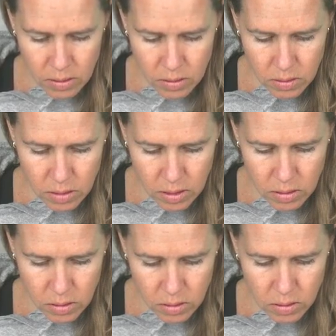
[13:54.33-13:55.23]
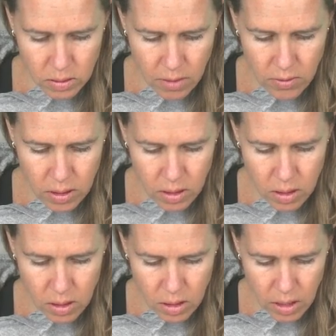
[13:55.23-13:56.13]
six, seven,
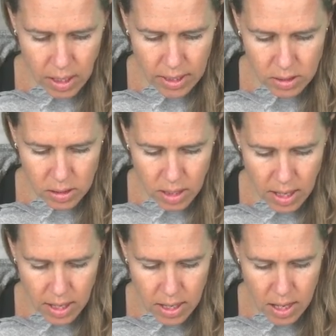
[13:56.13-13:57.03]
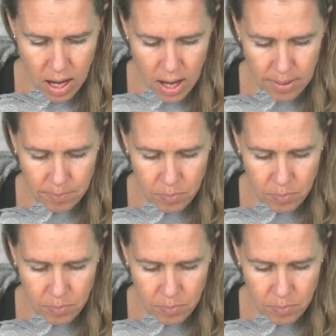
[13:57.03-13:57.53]
eight, and nine.